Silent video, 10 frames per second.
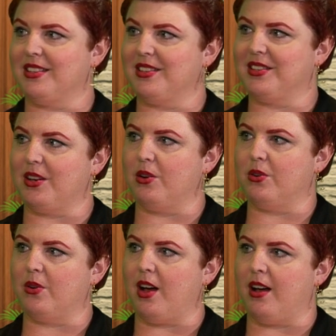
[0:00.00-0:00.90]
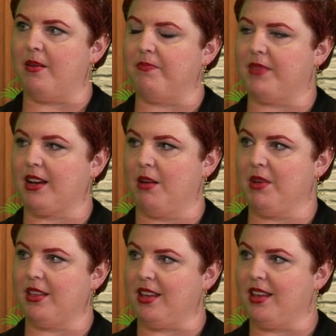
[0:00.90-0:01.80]
So um, that got me
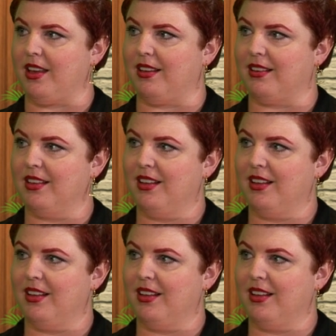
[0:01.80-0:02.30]
thinking